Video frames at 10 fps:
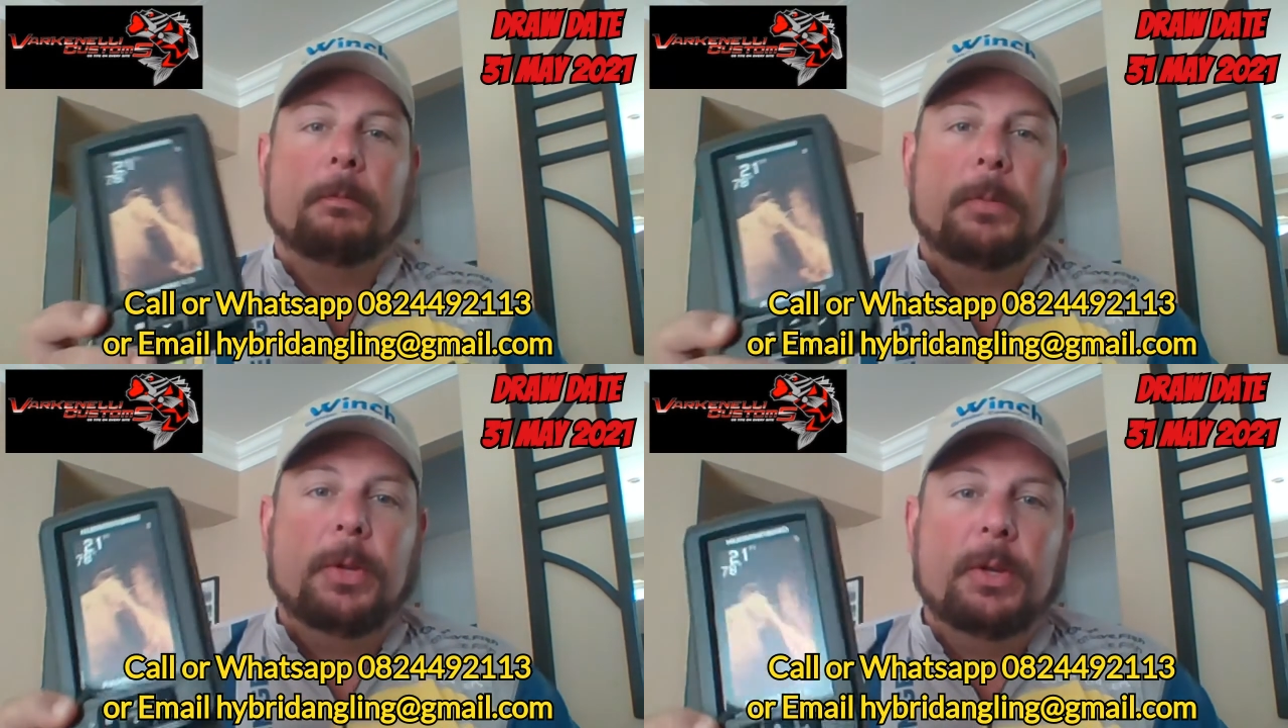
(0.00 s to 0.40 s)

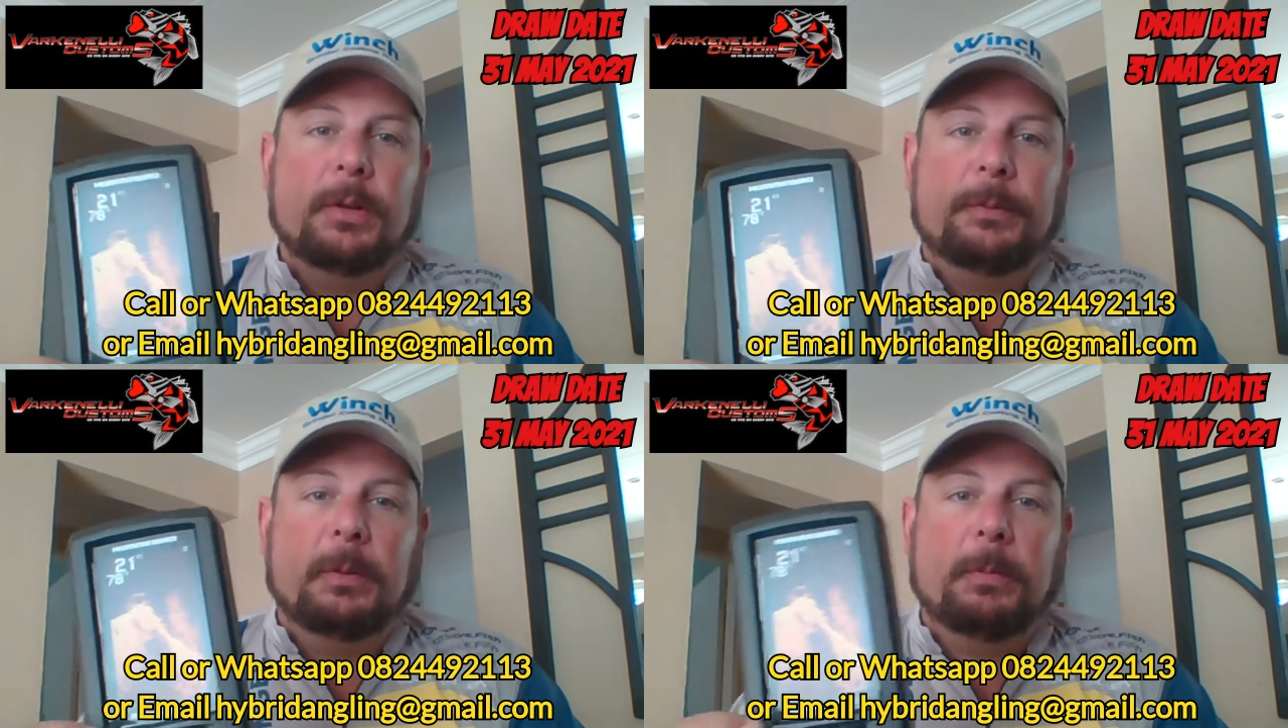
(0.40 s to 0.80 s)

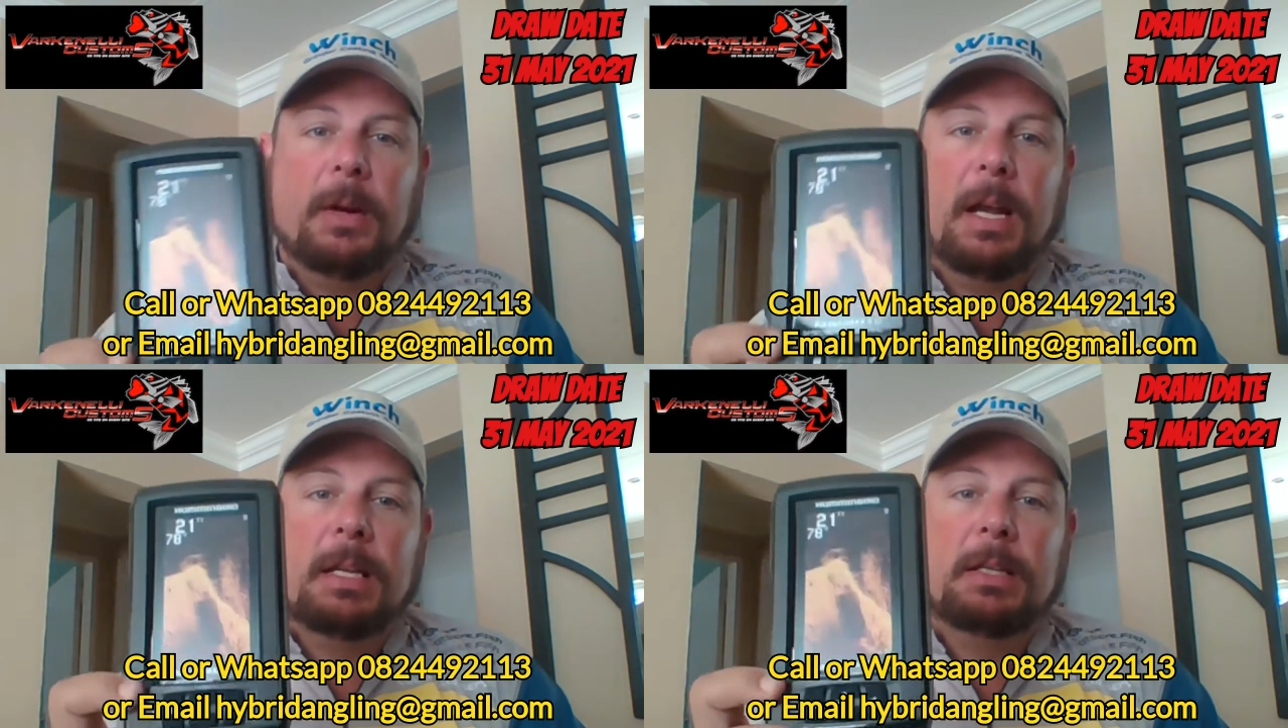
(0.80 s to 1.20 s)
Beautiful
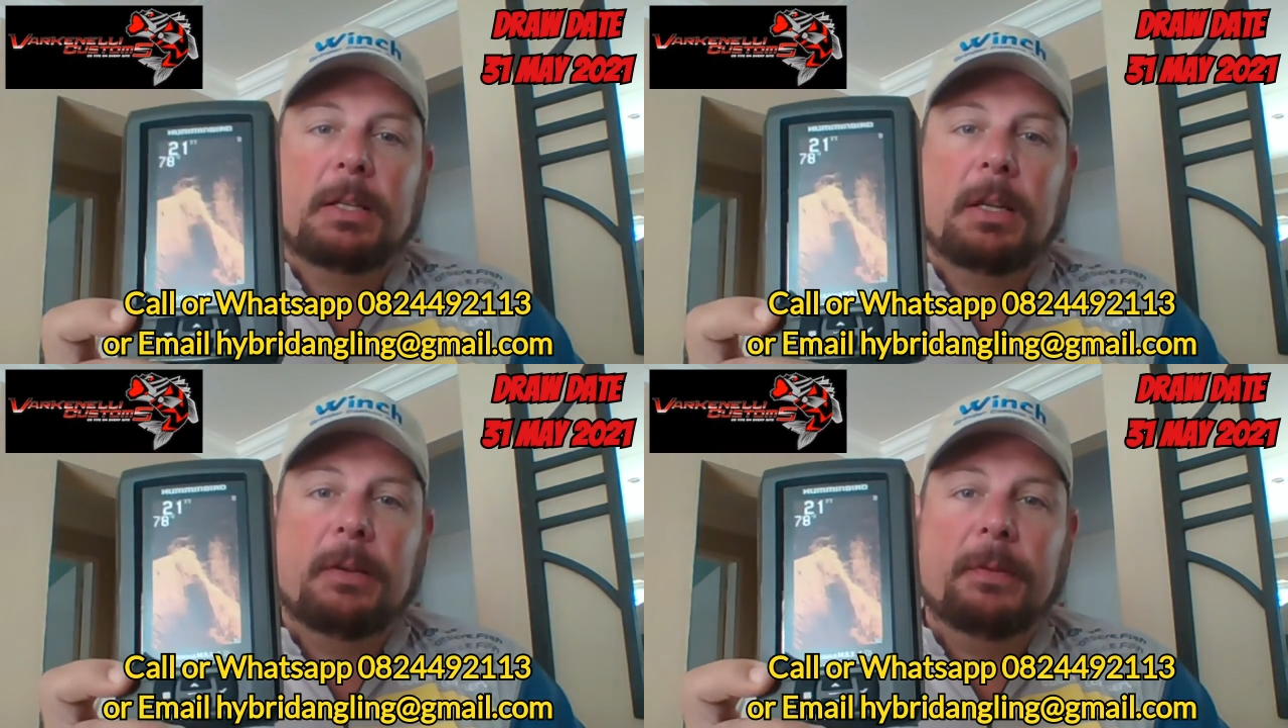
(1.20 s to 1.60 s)

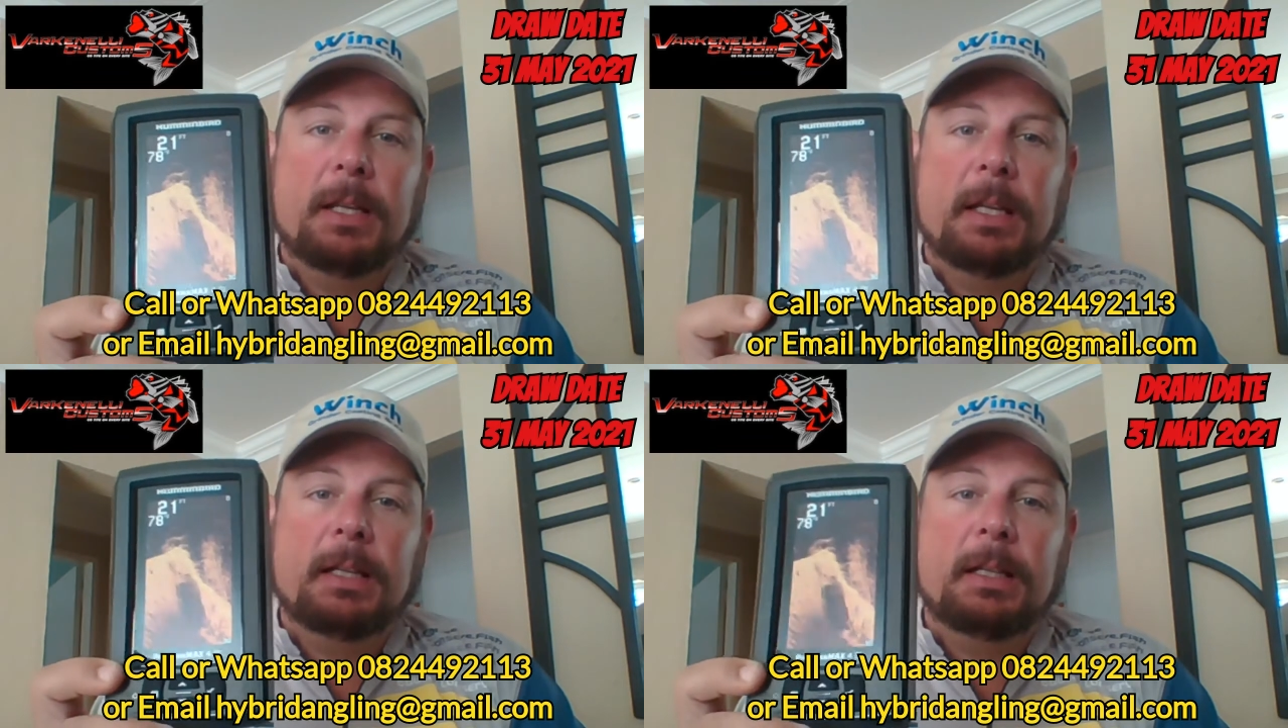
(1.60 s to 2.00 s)
prize over
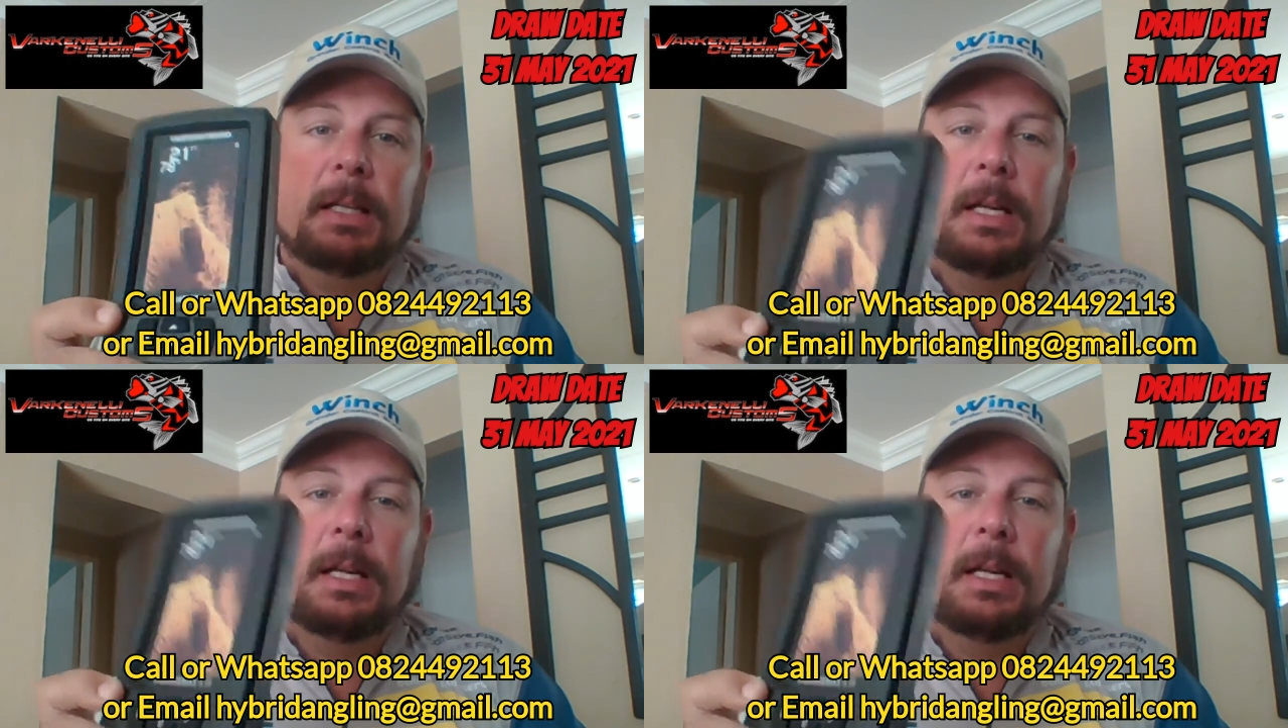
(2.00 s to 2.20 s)
here.